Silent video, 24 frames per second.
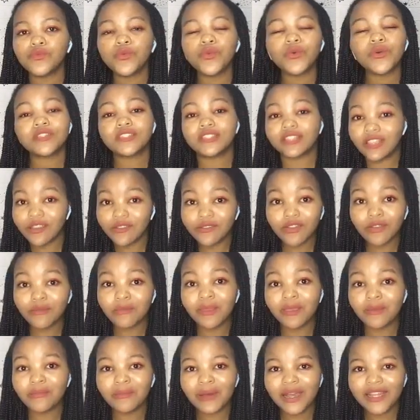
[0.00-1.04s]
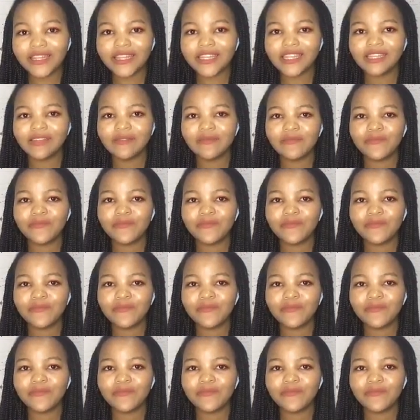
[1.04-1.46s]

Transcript: was giving me money.